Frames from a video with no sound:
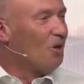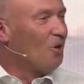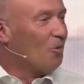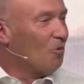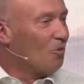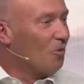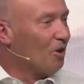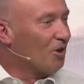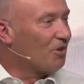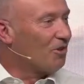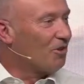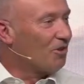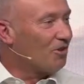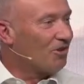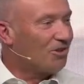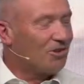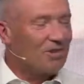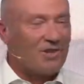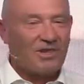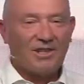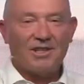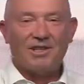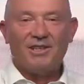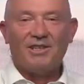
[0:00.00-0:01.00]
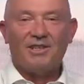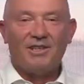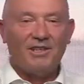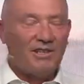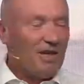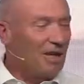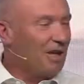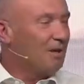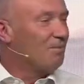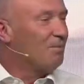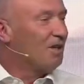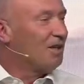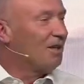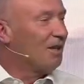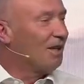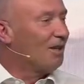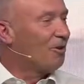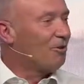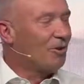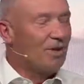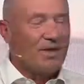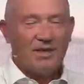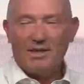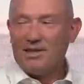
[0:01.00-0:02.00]
with the Edmund
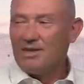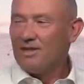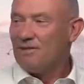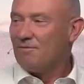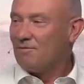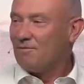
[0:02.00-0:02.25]
Hillary